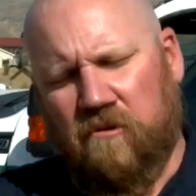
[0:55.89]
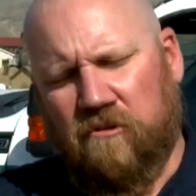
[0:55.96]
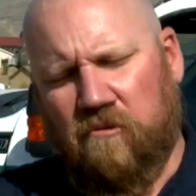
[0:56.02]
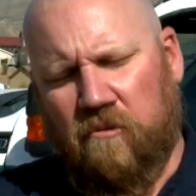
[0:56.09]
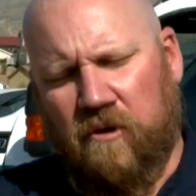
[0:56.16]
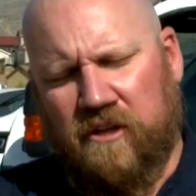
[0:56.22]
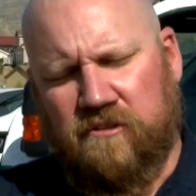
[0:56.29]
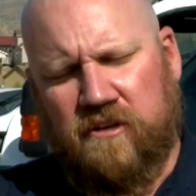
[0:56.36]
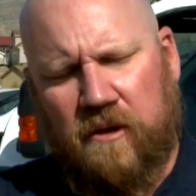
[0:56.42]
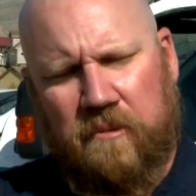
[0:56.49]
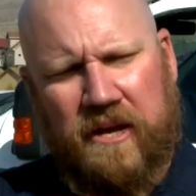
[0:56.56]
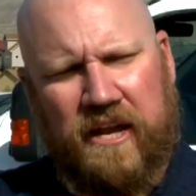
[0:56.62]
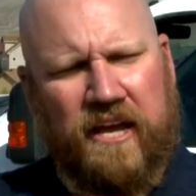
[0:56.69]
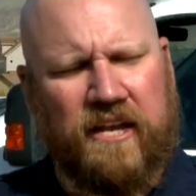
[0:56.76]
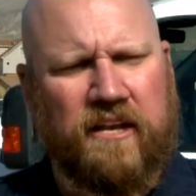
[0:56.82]
the winds
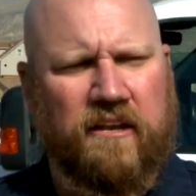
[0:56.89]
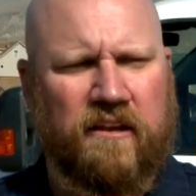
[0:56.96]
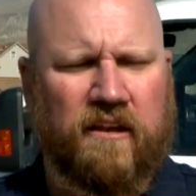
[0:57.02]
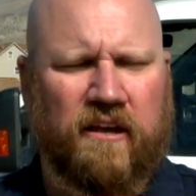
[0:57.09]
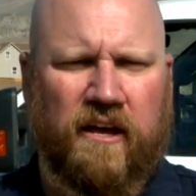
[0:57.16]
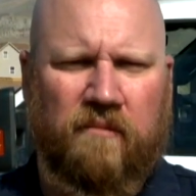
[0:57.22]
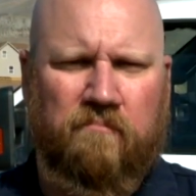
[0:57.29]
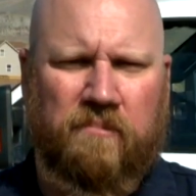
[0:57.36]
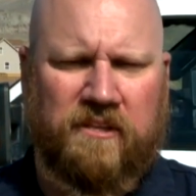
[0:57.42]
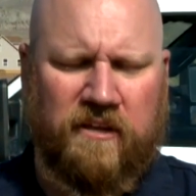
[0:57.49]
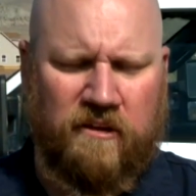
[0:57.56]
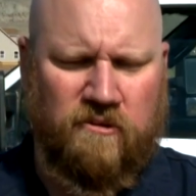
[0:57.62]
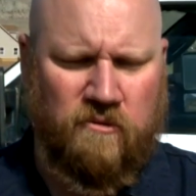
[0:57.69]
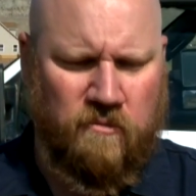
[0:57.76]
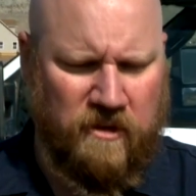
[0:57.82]
coming in, uh,
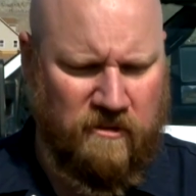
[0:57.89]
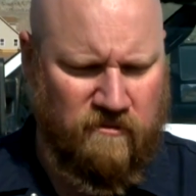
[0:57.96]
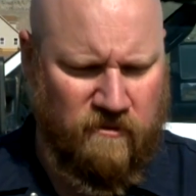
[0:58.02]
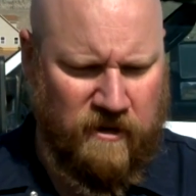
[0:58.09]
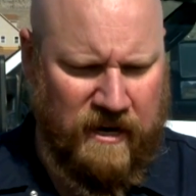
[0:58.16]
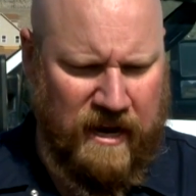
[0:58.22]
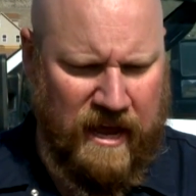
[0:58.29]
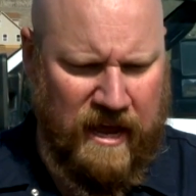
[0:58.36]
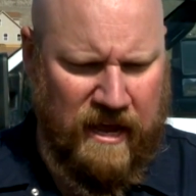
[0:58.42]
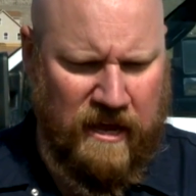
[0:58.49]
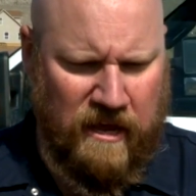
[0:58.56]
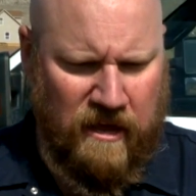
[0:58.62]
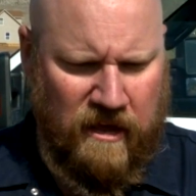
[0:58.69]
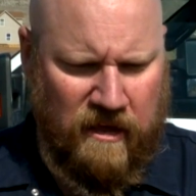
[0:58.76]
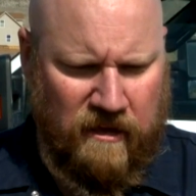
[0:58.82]
potential winds for today,
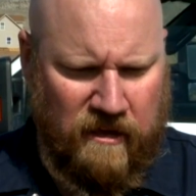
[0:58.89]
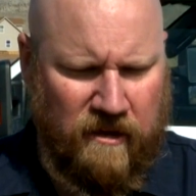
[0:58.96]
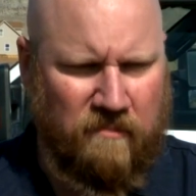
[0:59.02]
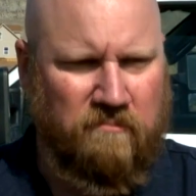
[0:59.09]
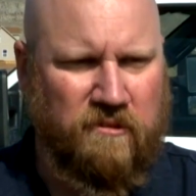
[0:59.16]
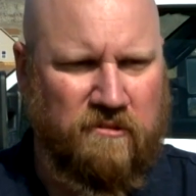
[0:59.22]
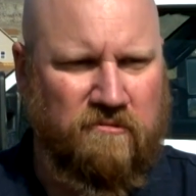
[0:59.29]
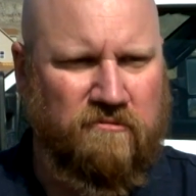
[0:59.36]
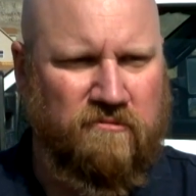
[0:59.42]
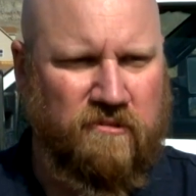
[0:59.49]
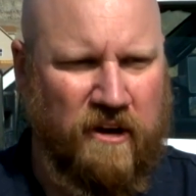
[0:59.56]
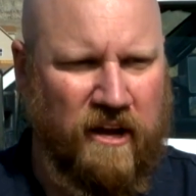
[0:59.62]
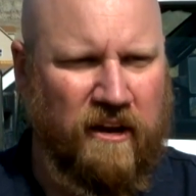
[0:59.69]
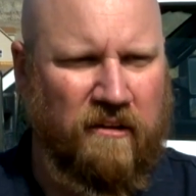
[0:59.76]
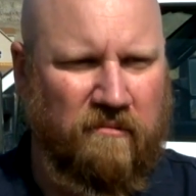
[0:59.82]
um, just
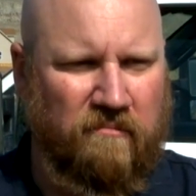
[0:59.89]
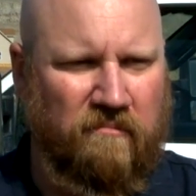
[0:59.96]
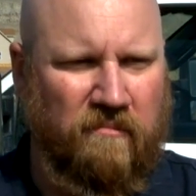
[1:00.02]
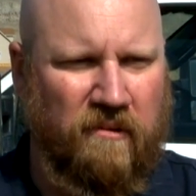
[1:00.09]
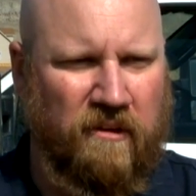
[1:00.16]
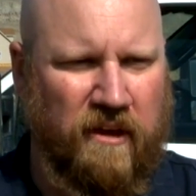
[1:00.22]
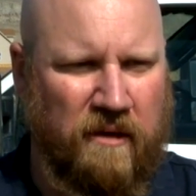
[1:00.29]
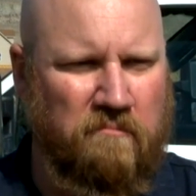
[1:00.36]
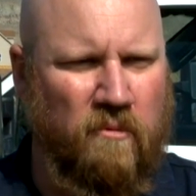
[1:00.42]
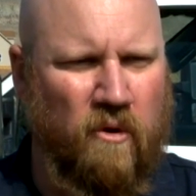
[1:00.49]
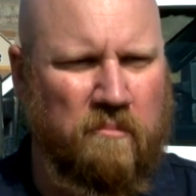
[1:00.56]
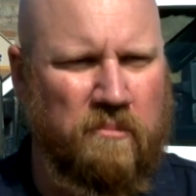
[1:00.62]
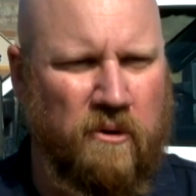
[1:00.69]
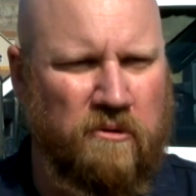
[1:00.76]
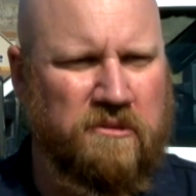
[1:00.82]
trying to get more
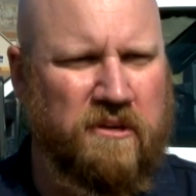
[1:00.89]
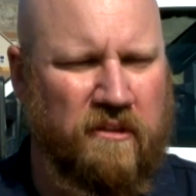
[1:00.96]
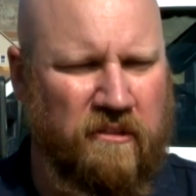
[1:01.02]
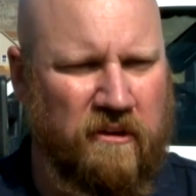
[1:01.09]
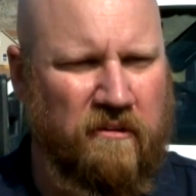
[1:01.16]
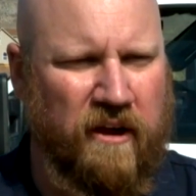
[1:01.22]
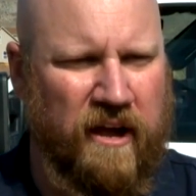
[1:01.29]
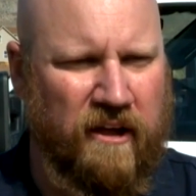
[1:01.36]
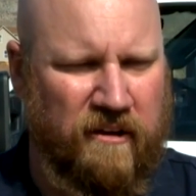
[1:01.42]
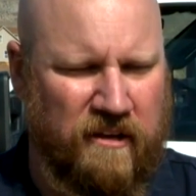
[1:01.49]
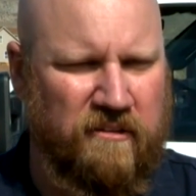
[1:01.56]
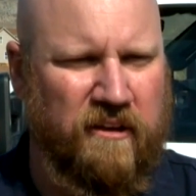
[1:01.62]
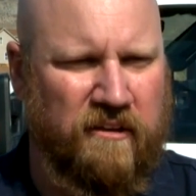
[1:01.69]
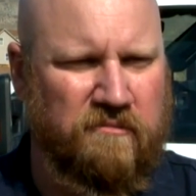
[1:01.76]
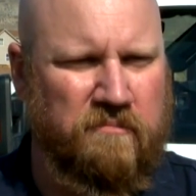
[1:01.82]
boots on the ground,
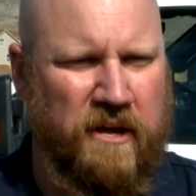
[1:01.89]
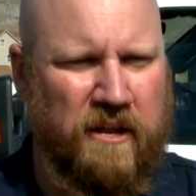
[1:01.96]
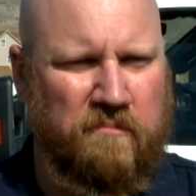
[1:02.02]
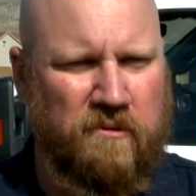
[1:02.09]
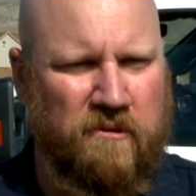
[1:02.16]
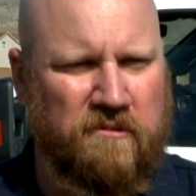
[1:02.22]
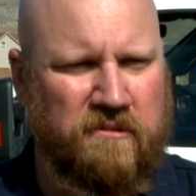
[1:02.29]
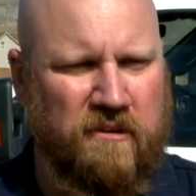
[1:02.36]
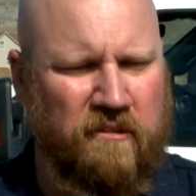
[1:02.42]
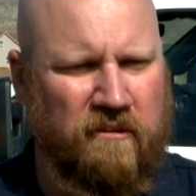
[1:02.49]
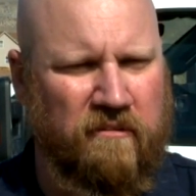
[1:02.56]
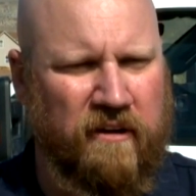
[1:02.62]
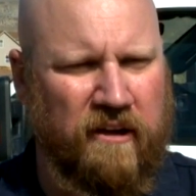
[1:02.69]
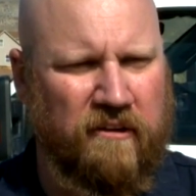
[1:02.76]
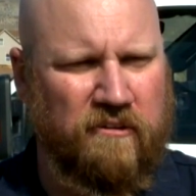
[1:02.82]
as many boots on the
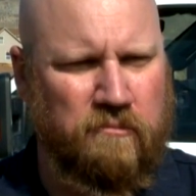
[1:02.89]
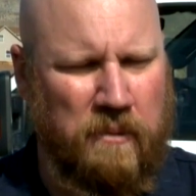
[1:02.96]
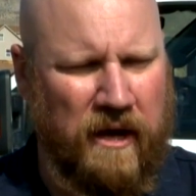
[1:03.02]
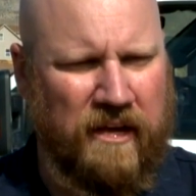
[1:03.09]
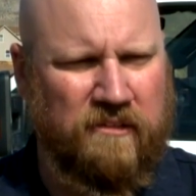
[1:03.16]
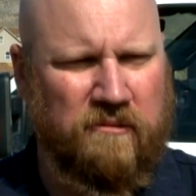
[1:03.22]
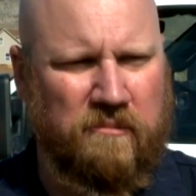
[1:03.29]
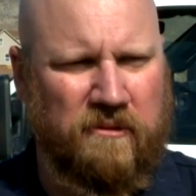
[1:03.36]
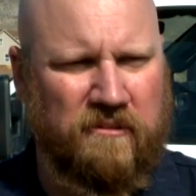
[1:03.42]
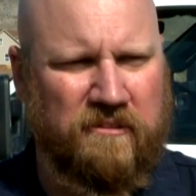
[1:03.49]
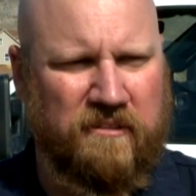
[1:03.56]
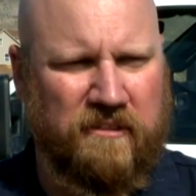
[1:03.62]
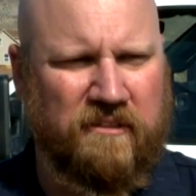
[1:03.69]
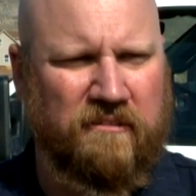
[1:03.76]
ground as possible to